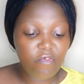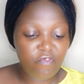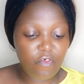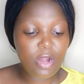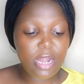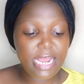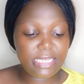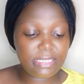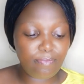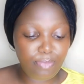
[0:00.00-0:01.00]

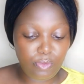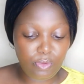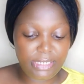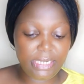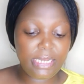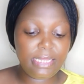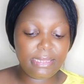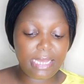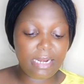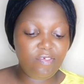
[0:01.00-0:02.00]
Phoenix Building,
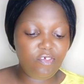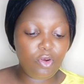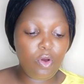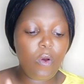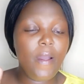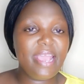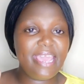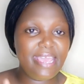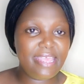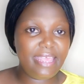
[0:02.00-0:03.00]
3rd floor,
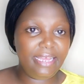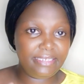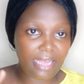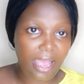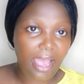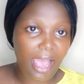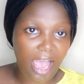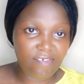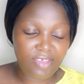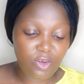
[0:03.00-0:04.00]
Kenyatta
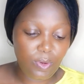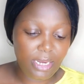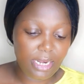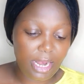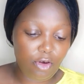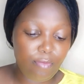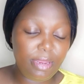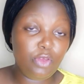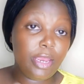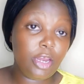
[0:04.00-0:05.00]
Avenue in Nairobi.
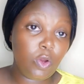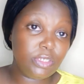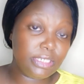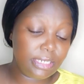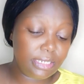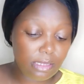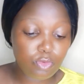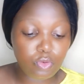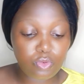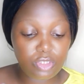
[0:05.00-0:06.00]
You can contact
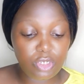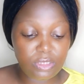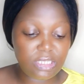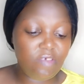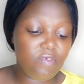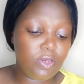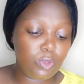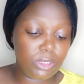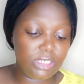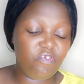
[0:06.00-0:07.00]
them through
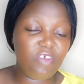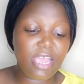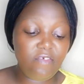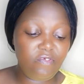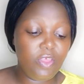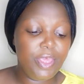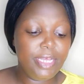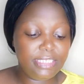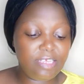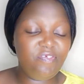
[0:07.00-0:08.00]
0725
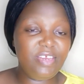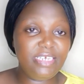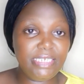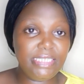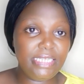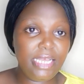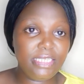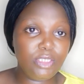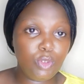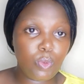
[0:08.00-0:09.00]

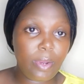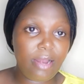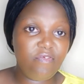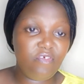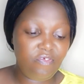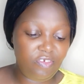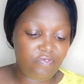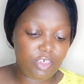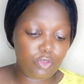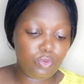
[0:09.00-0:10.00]
76 12
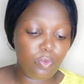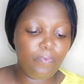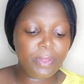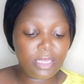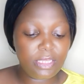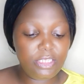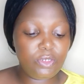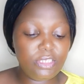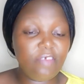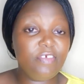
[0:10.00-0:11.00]
52.
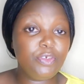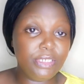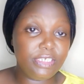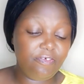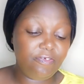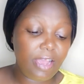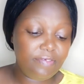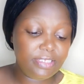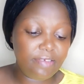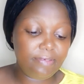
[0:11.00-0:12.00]

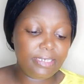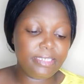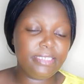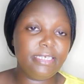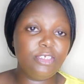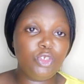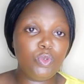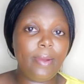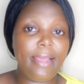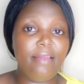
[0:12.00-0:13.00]
0725 76
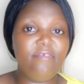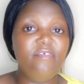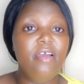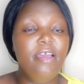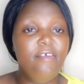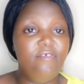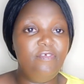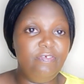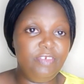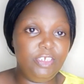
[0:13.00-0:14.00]
12
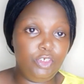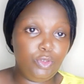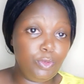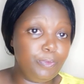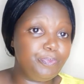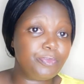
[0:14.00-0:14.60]
52.